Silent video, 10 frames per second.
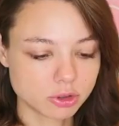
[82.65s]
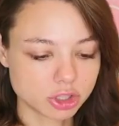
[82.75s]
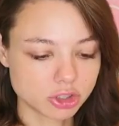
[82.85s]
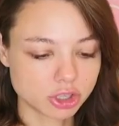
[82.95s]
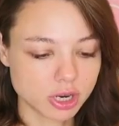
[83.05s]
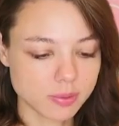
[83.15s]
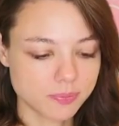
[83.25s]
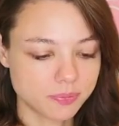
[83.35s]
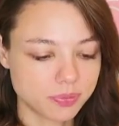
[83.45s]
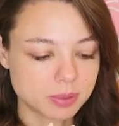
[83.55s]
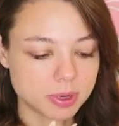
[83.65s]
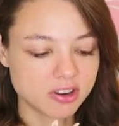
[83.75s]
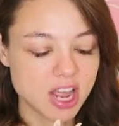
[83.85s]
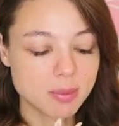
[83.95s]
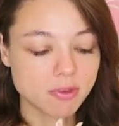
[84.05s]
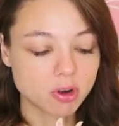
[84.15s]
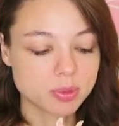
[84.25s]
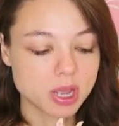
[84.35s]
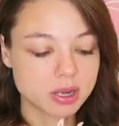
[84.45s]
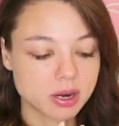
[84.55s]
take our Ginger and send
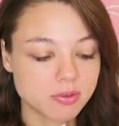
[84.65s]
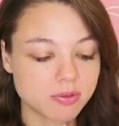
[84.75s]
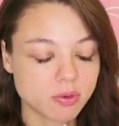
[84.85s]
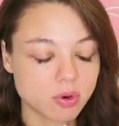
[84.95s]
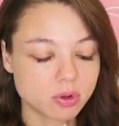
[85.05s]
him to the